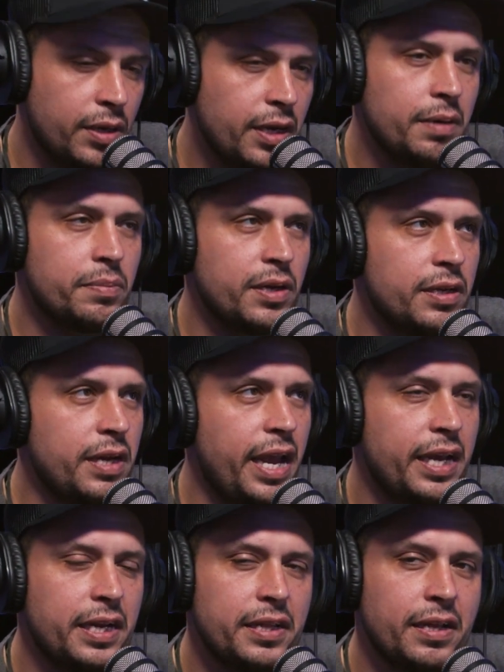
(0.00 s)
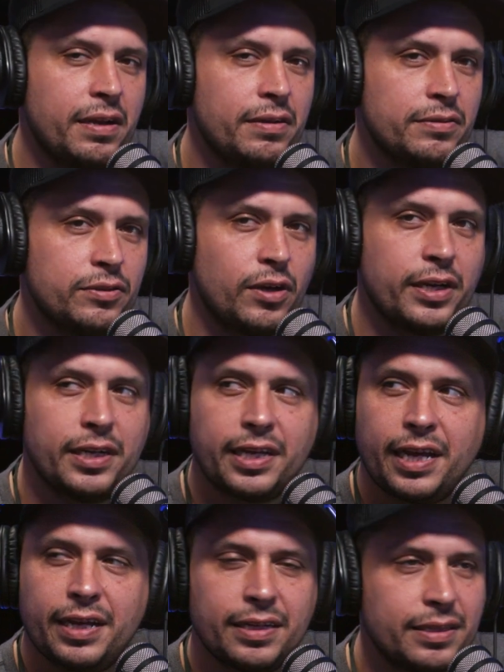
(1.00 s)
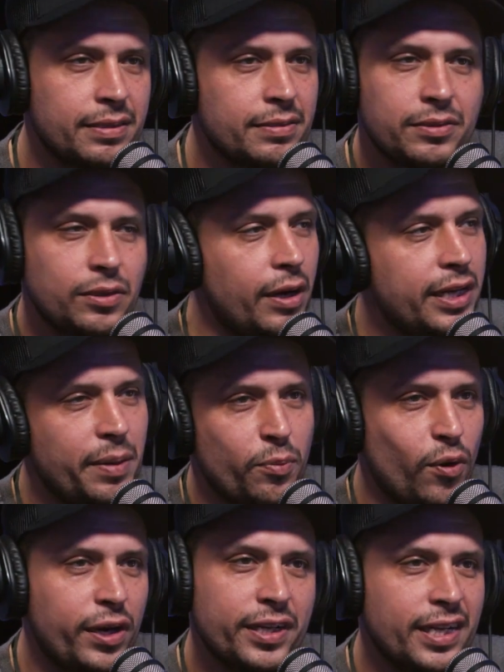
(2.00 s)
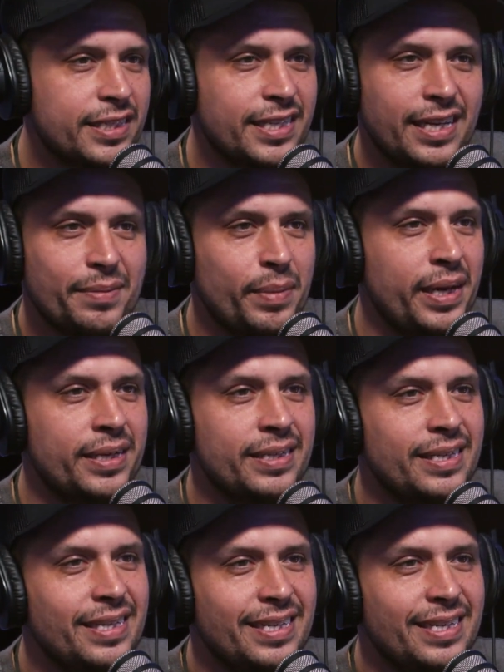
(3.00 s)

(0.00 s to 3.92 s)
I'm good. Hanging in there, trying to keep working. That's it, man.